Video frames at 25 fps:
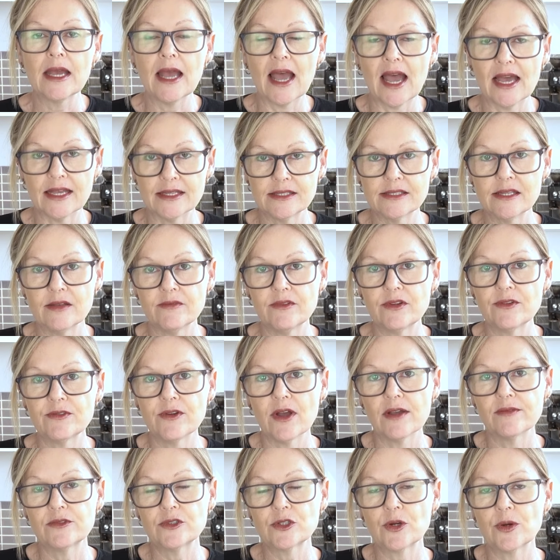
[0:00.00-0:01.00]
at
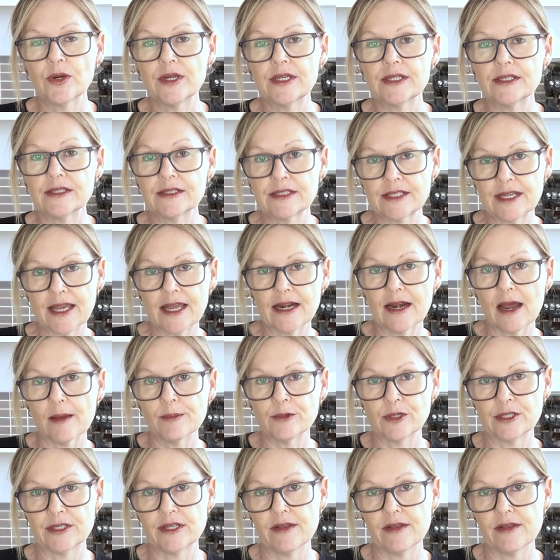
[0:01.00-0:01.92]
75 degrees to get up to